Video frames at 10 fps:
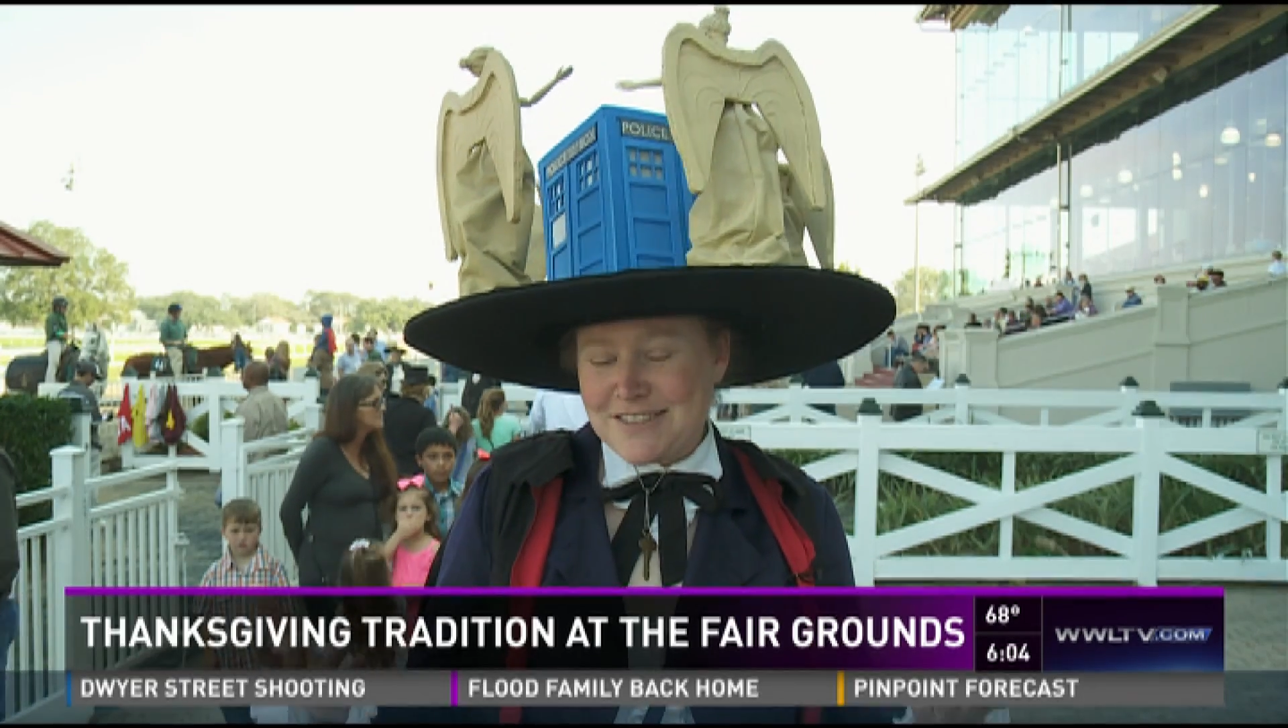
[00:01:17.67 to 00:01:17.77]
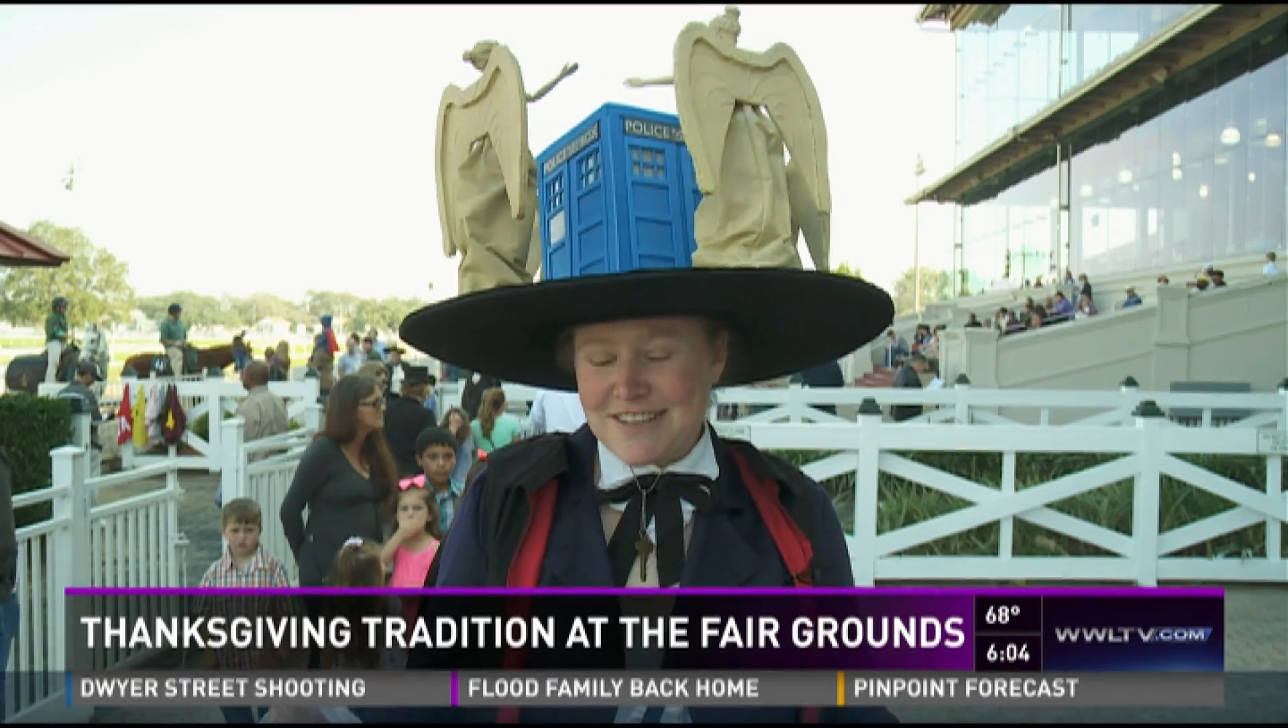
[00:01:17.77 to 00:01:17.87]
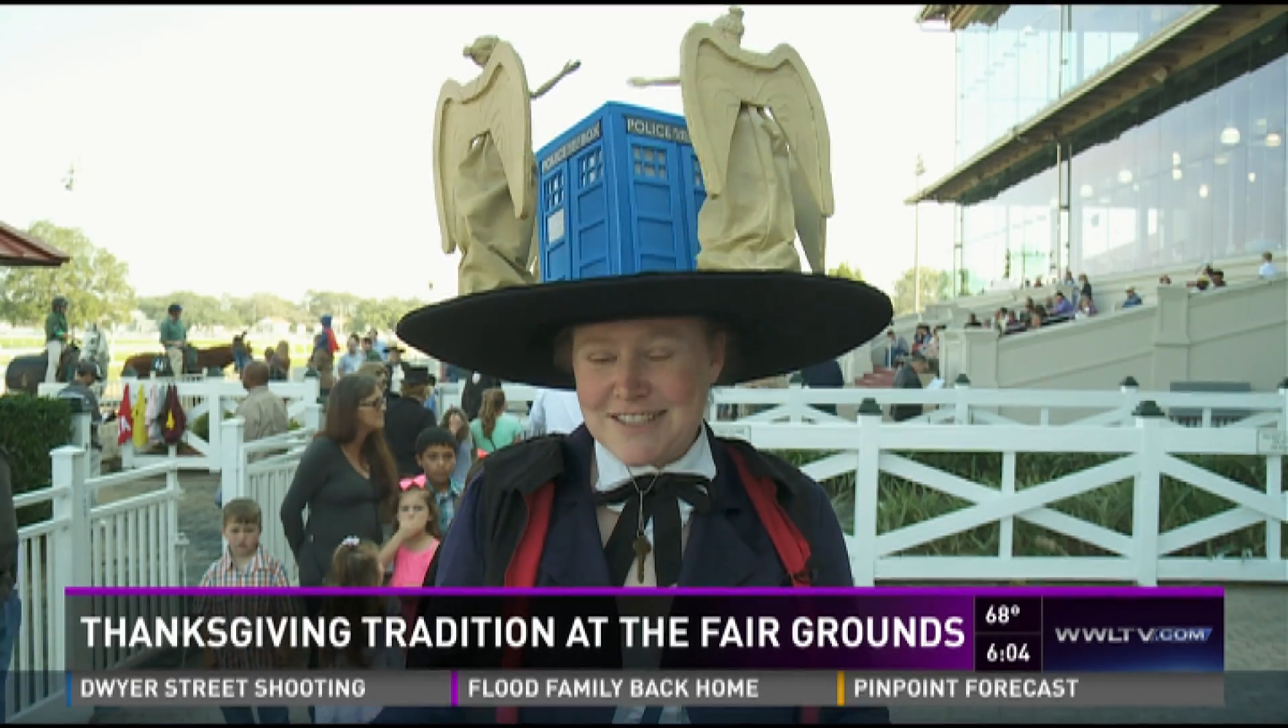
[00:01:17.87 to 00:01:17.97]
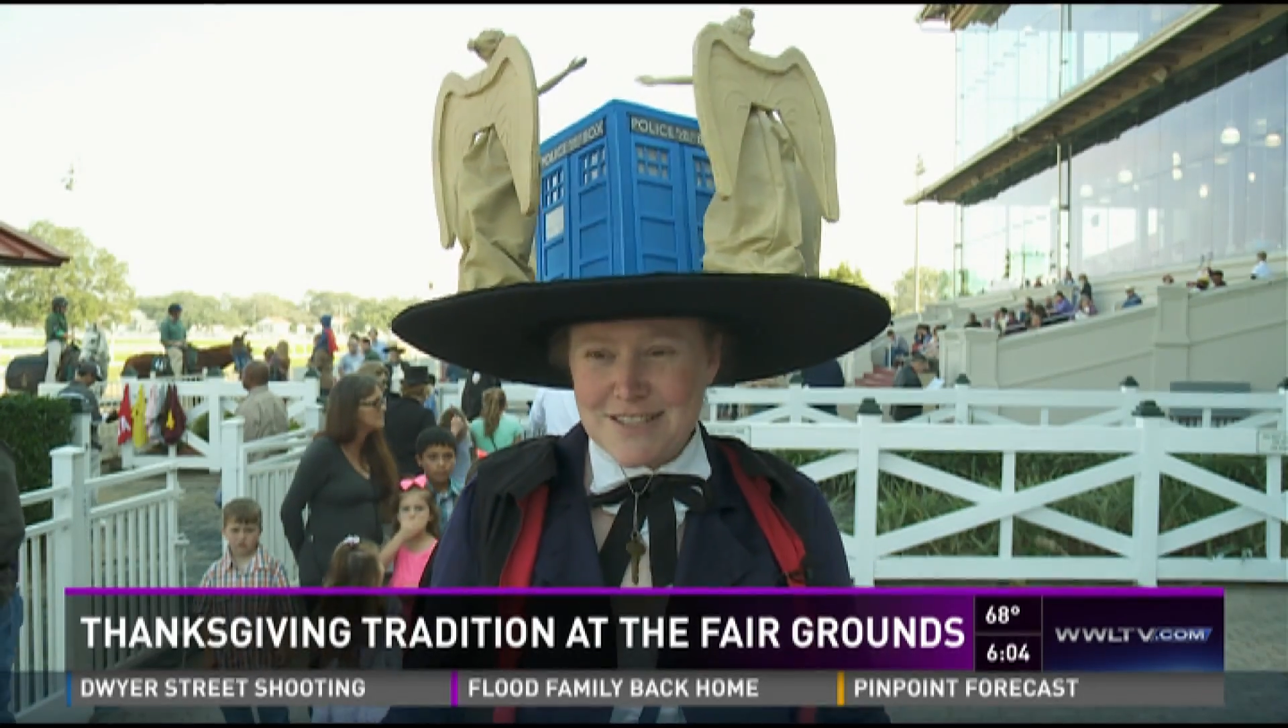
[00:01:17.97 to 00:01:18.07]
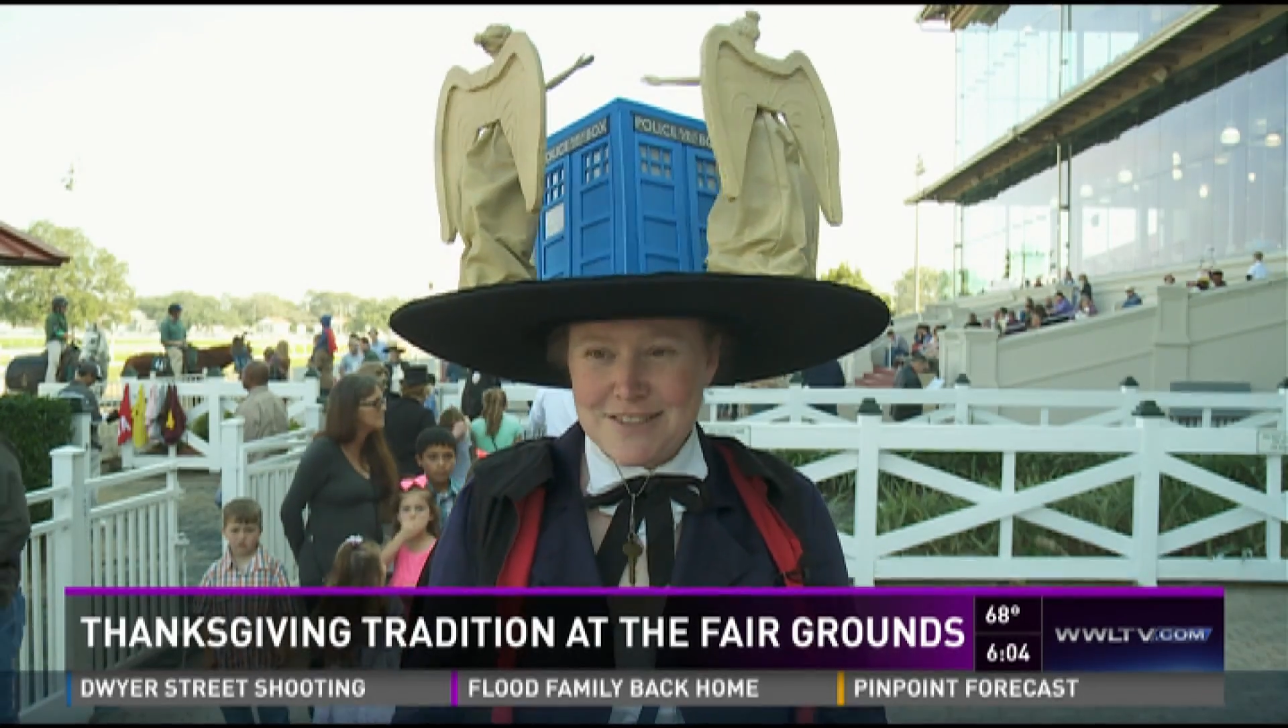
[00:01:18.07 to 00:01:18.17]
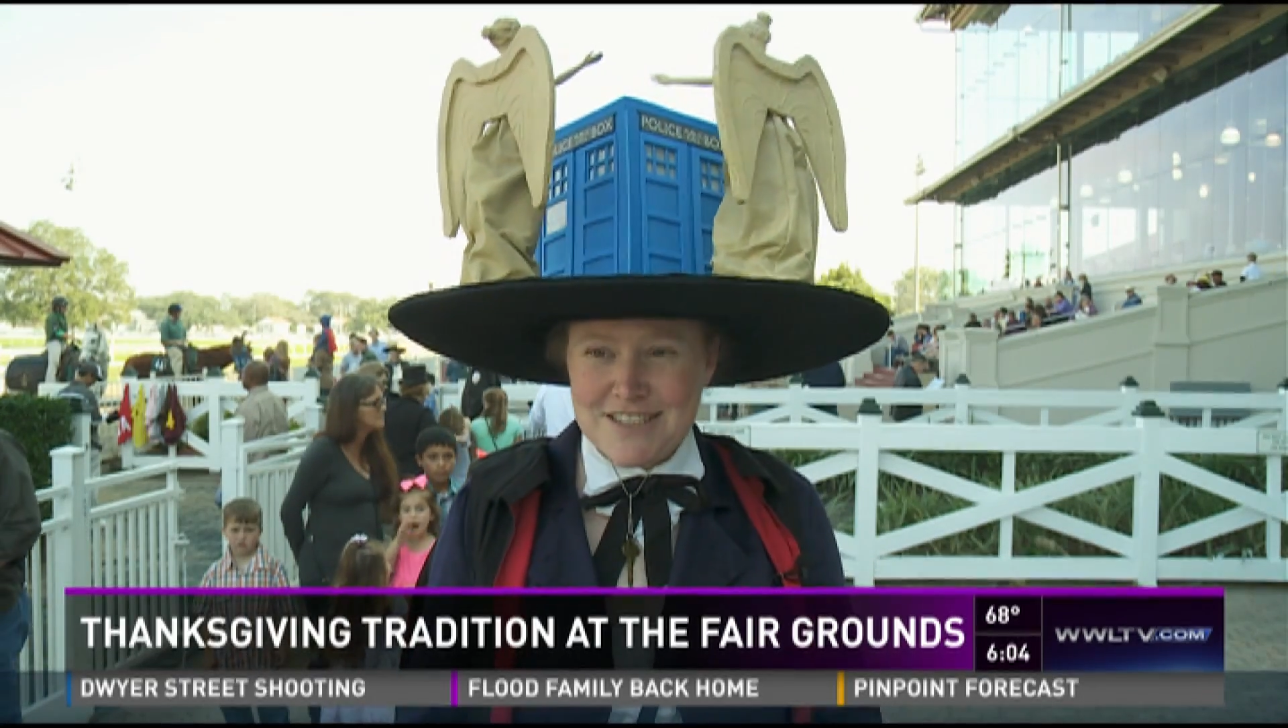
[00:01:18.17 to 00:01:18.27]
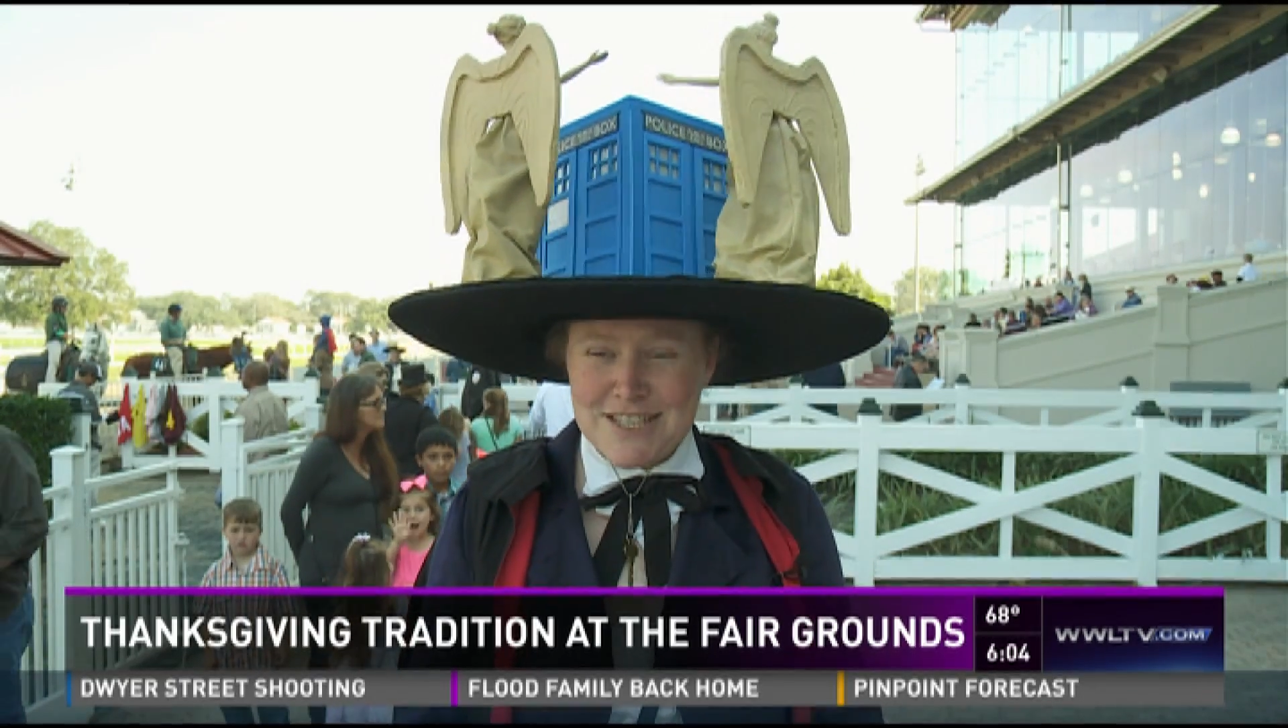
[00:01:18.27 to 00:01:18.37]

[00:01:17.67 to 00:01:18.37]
in a